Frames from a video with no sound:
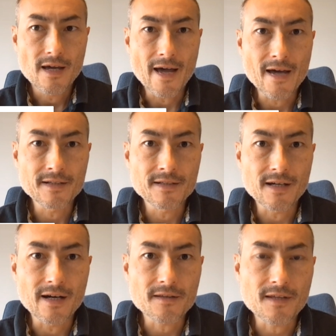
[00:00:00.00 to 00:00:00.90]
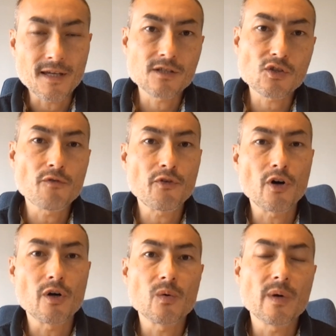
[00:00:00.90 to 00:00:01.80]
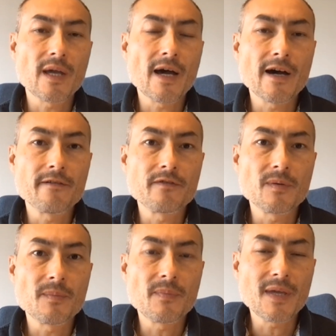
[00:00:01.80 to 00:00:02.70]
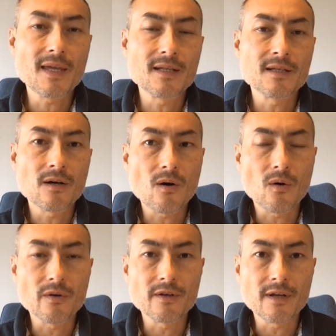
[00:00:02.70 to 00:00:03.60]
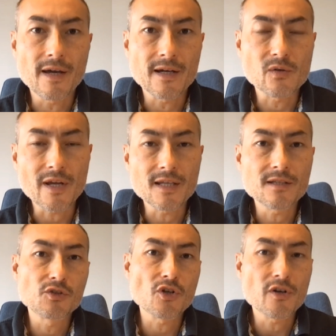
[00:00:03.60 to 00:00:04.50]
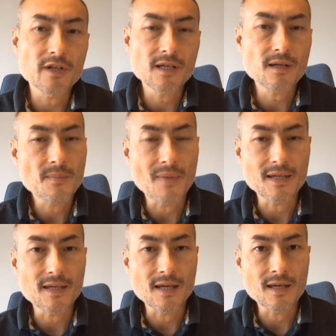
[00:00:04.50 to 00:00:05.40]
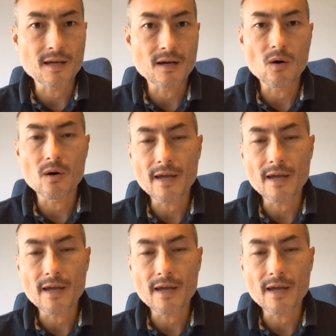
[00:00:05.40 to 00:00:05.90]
And I think so far we have been on a great journey, making